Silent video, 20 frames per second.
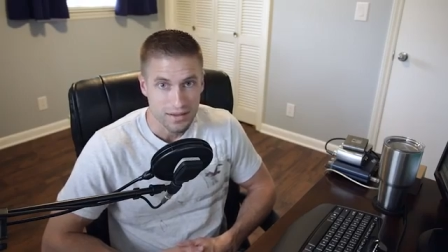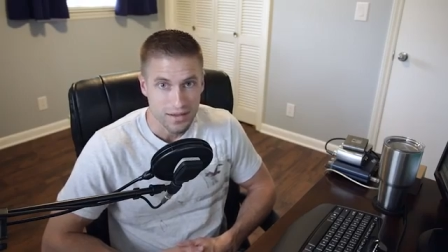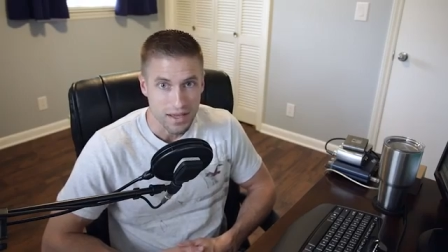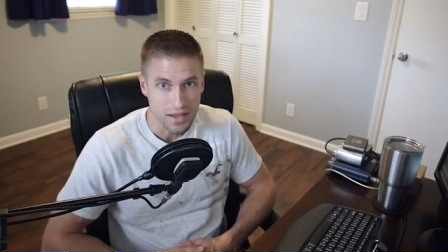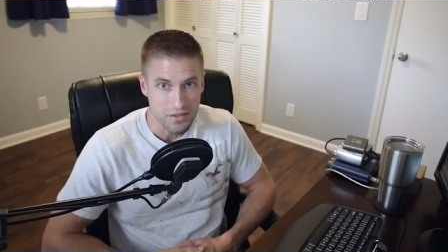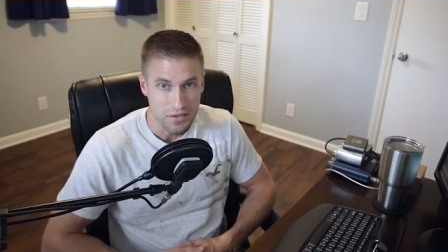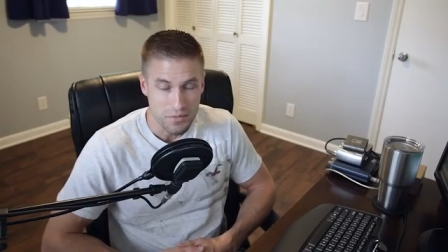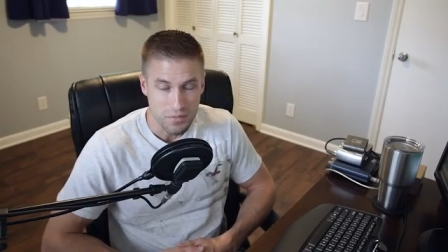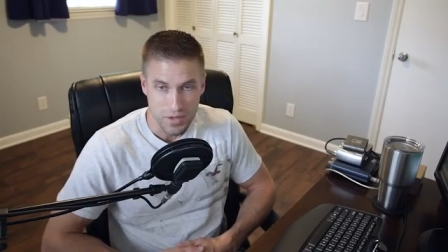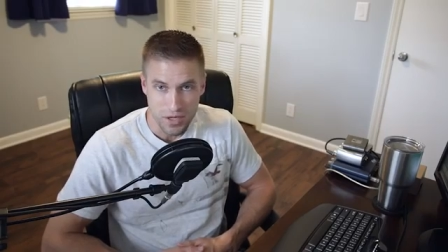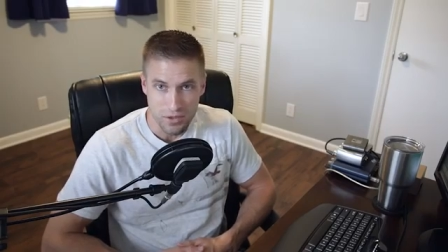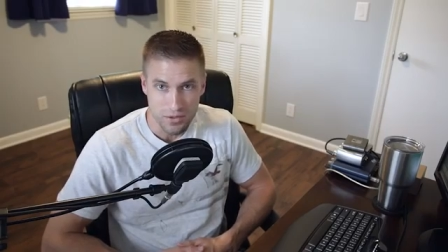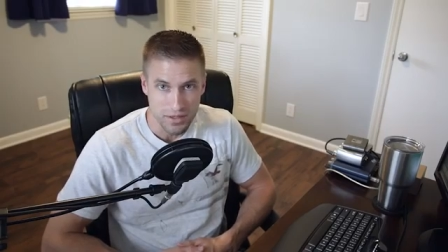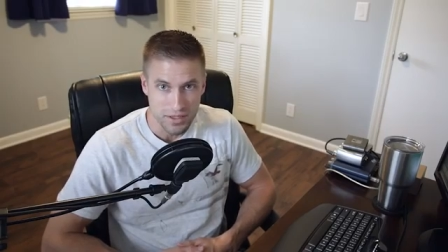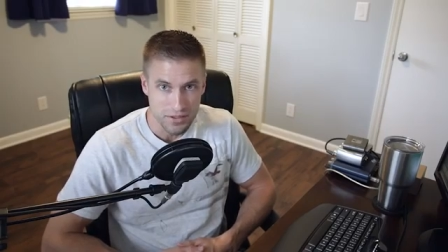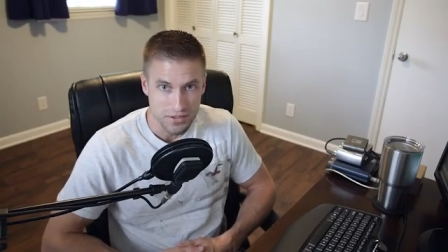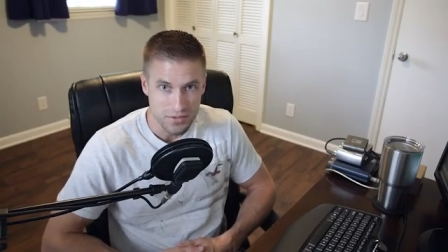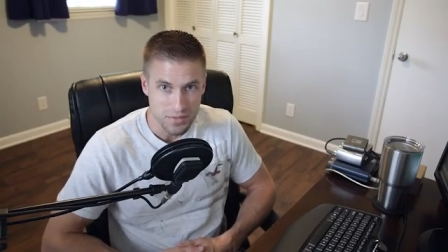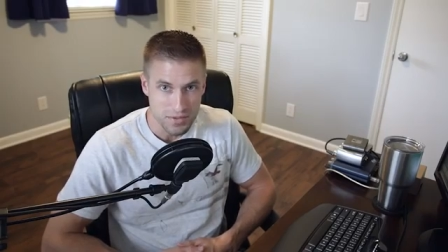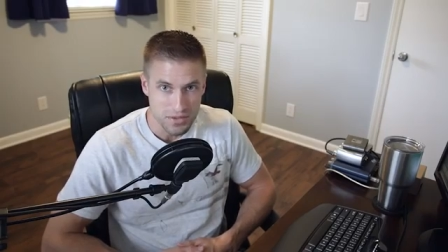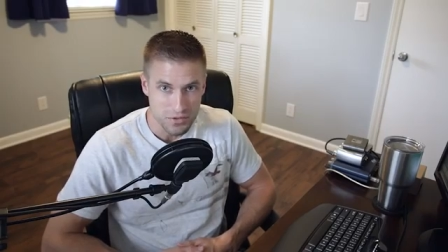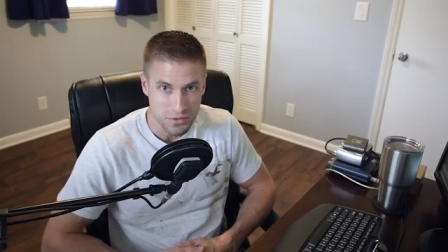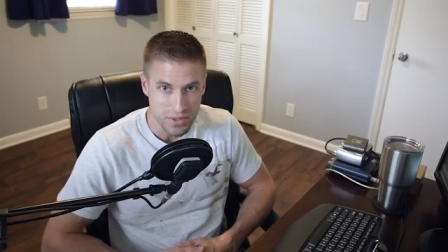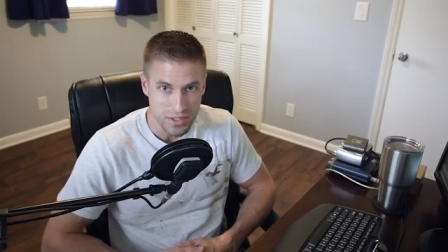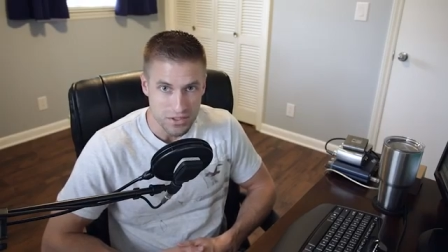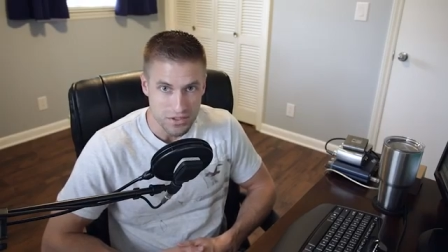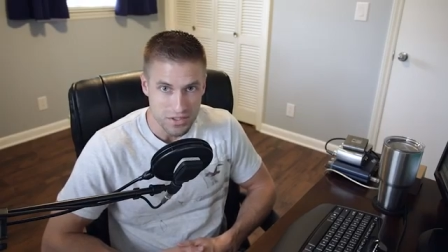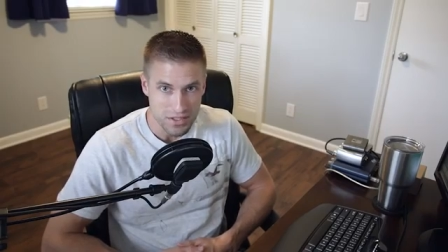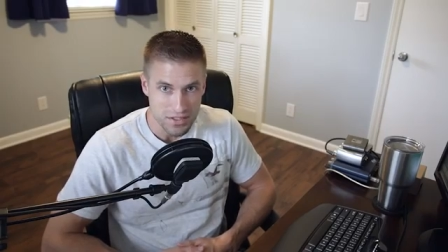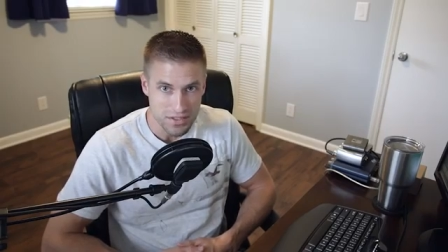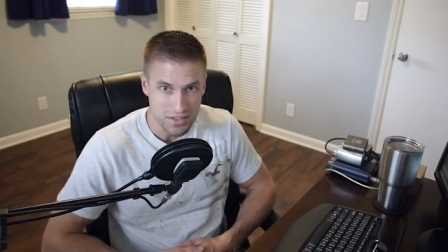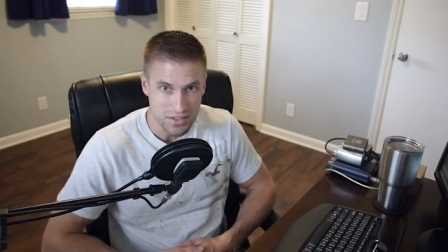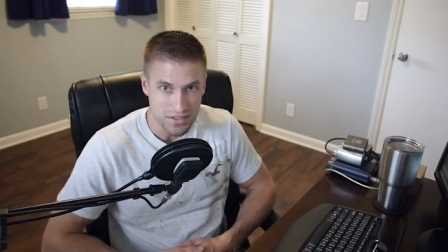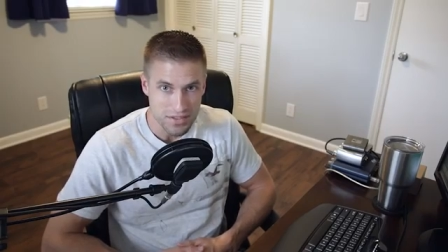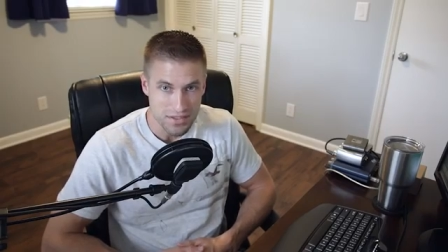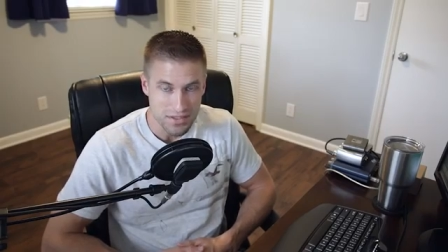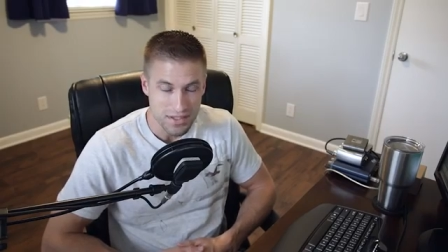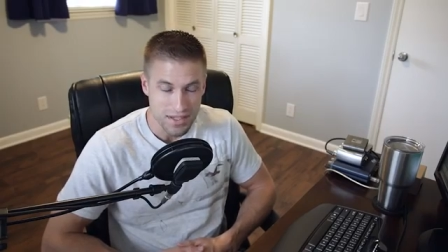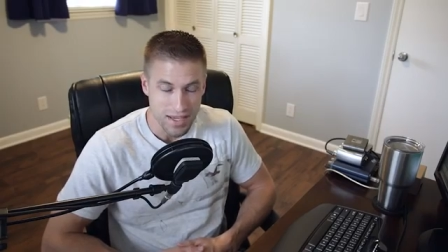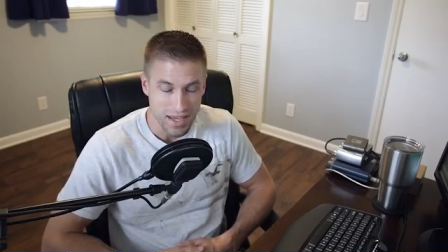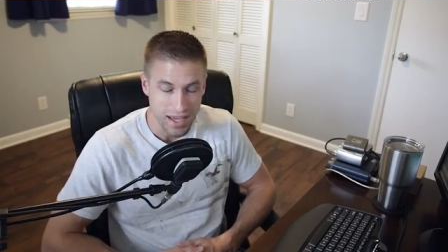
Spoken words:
and the parallels between Jesus